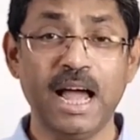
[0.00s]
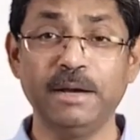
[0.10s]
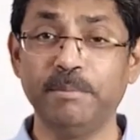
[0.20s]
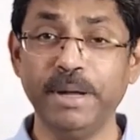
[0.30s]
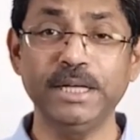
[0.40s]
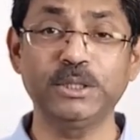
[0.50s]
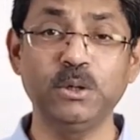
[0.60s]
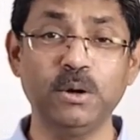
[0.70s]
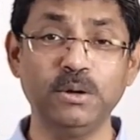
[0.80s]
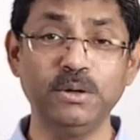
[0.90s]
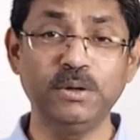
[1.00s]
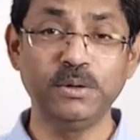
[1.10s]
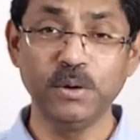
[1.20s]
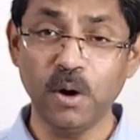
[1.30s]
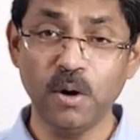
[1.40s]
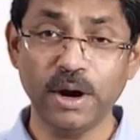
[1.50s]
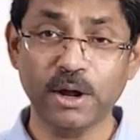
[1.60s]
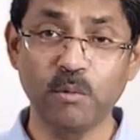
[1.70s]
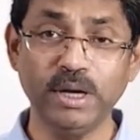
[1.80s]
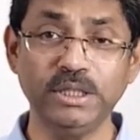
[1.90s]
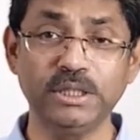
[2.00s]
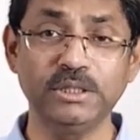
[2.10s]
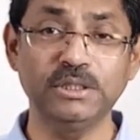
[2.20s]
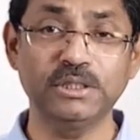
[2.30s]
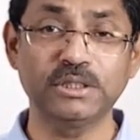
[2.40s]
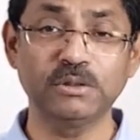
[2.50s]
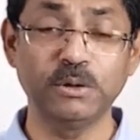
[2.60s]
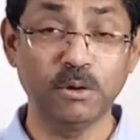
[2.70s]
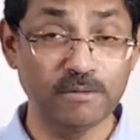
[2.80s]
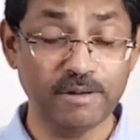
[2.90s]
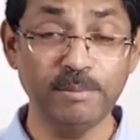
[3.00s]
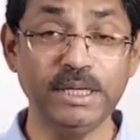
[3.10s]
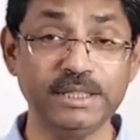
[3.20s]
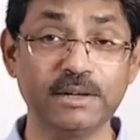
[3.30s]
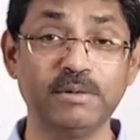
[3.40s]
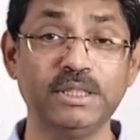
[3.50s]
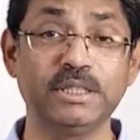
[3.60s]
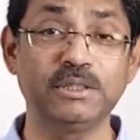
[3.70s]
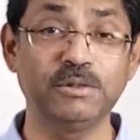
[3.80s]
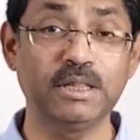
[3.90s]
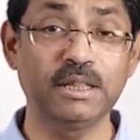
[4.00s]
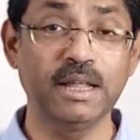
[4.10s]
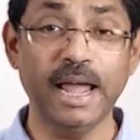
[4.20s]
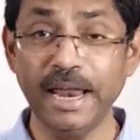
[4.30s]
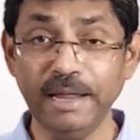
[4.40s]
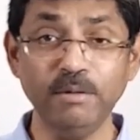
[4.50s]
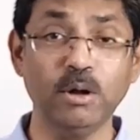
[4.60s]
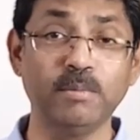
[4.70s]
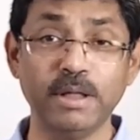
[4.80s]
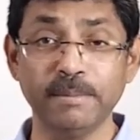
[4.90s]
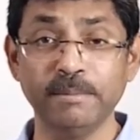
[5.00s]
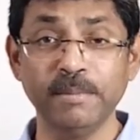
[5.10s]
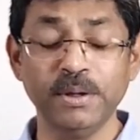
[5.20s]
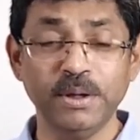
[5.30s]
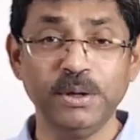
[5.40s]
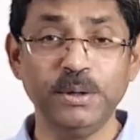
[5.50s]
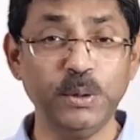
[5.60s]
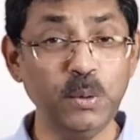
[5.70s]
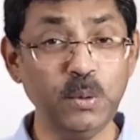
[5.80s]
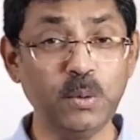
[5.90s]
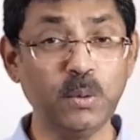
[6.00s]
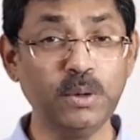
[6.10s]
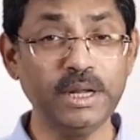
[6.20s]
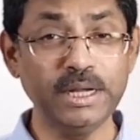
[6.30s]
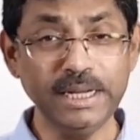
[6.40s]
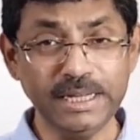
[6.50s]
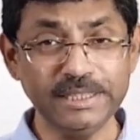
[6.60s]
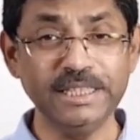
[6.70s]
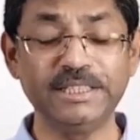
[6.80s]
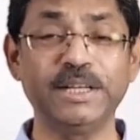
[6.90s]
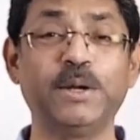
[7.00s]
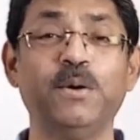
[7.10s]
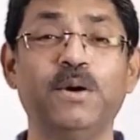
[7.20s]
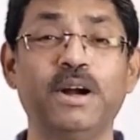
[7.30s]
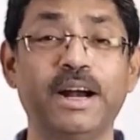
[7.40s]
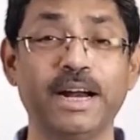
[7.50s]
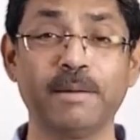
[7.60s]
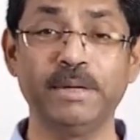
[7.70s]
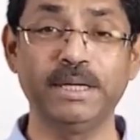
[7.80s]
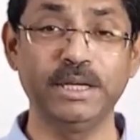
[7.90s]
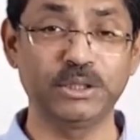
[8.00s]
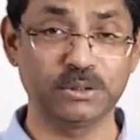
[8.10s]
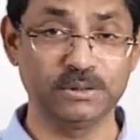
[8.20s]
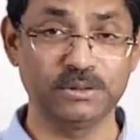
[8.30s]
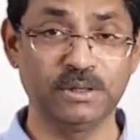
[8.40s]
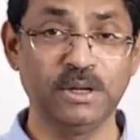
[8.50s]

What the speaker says: and based on your acquaintance or your family's acquaintance with any one of them, you could easily secure a recommendation